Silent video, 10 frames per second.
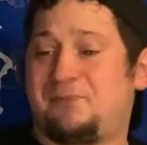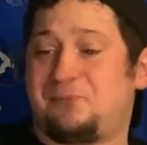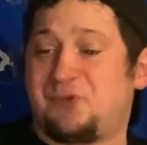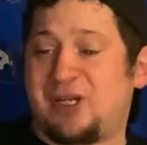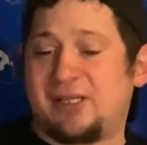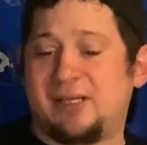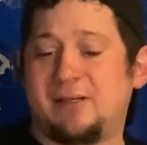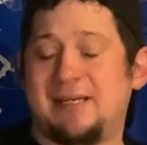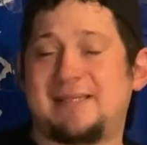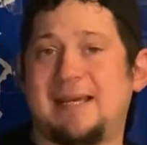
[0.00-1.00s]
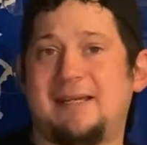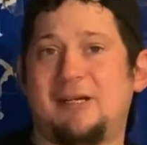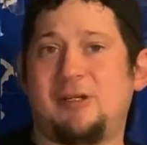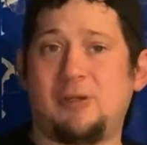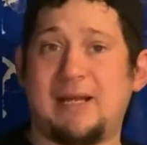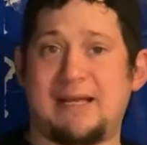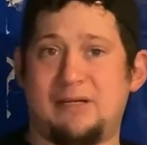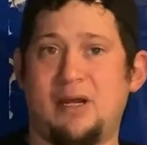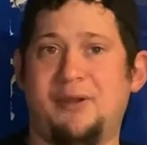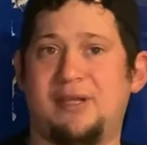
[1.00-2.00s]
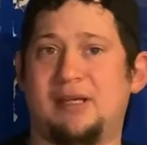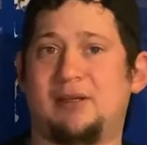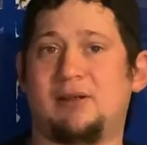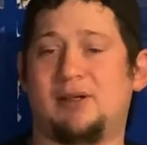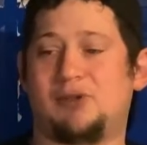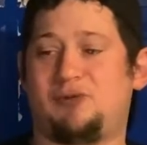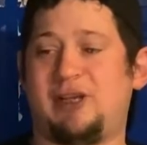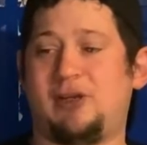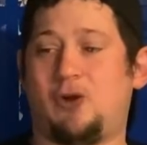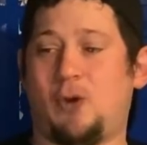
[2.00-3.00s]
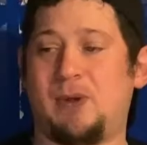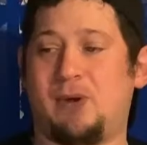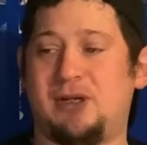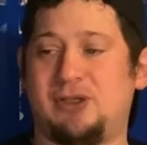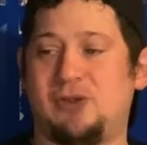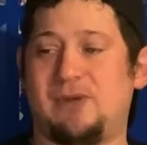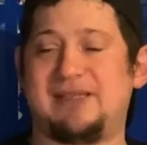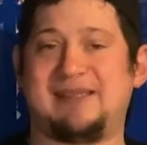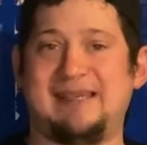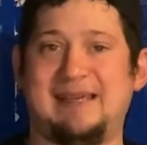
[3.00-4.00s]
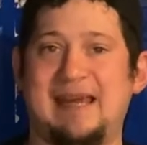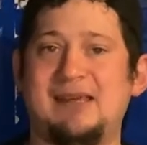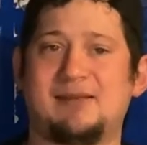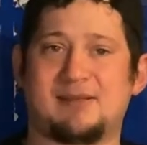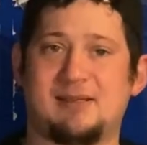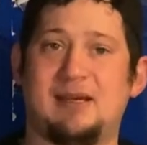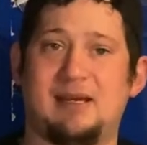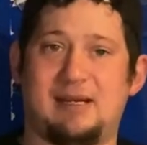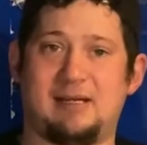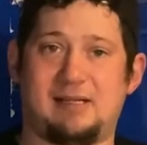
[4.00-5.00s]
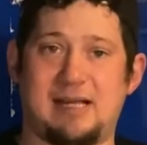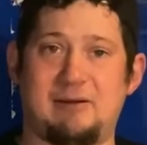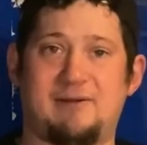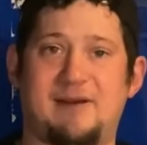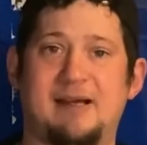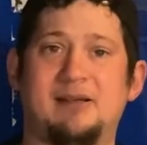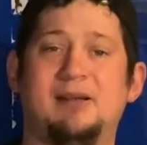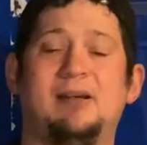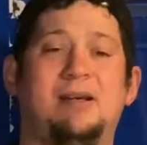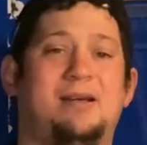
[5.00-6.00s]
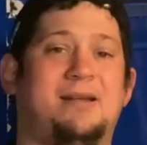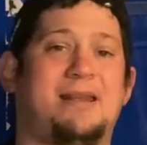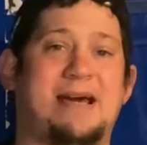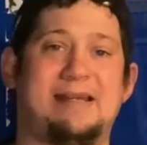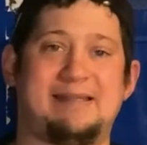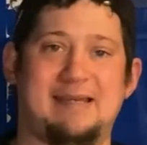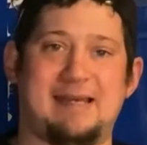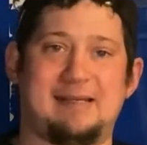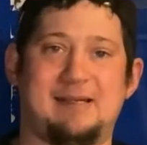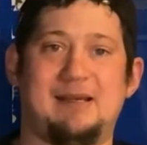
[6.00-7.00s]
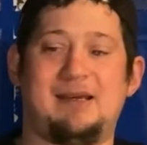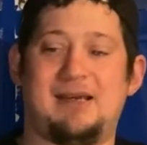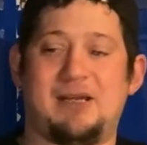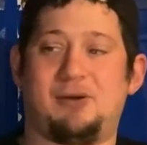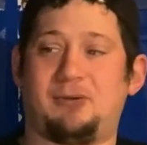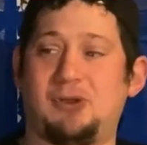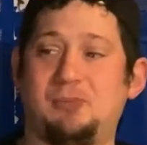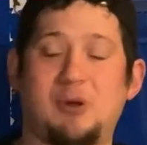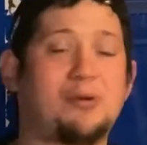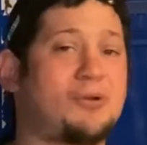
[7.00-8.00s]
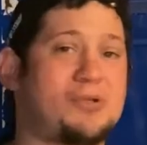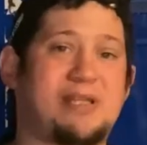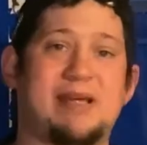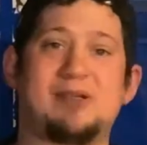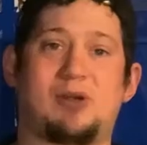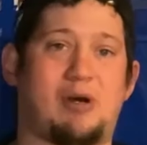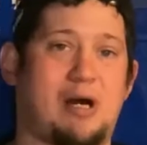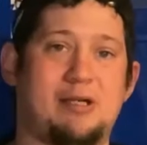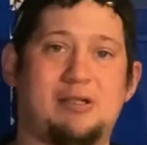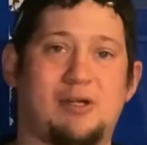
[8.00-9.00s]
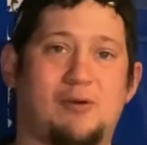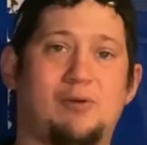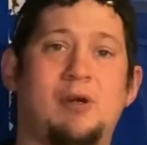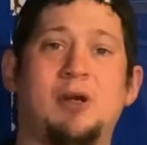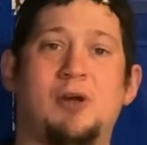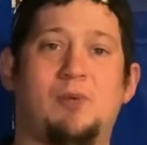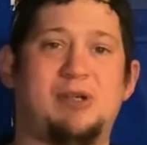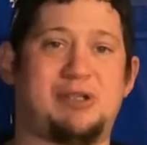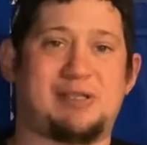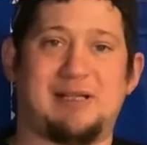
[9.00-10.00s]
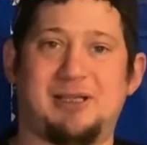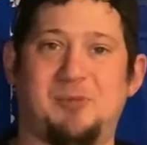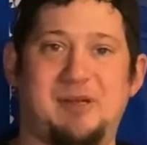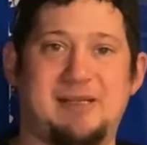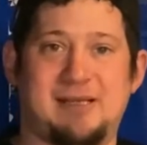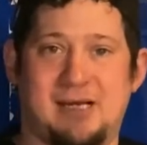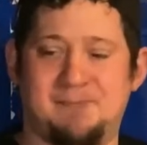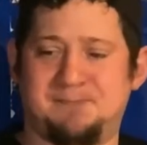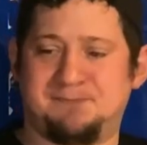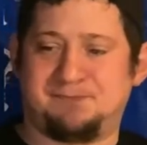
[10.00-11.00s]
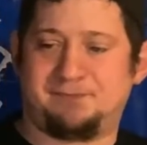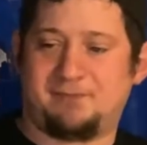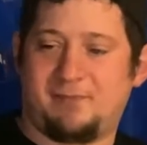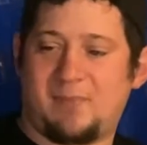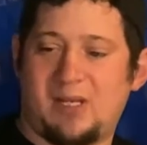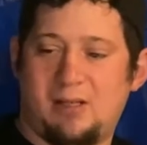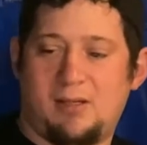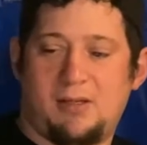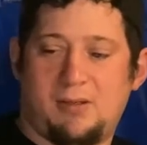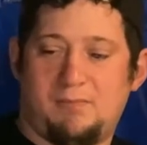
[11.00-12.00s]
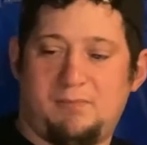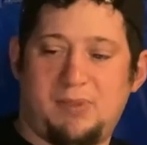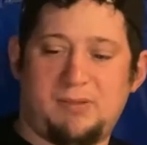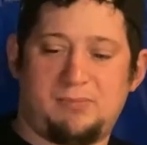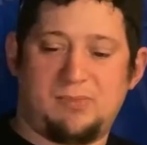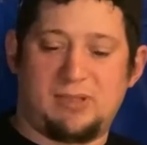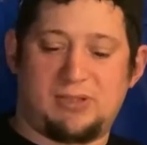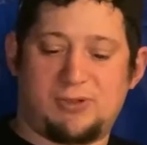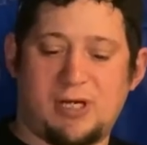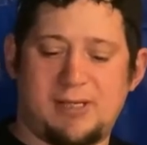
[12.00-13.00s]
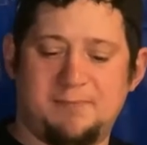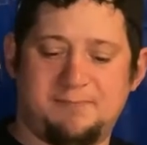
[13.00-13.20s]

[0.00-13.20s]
Really, in secondary, you could add nothing, because really all we want to do is degas and clarify. That is it. And it'll do both those things on its own with just a little bit of time. But let's try.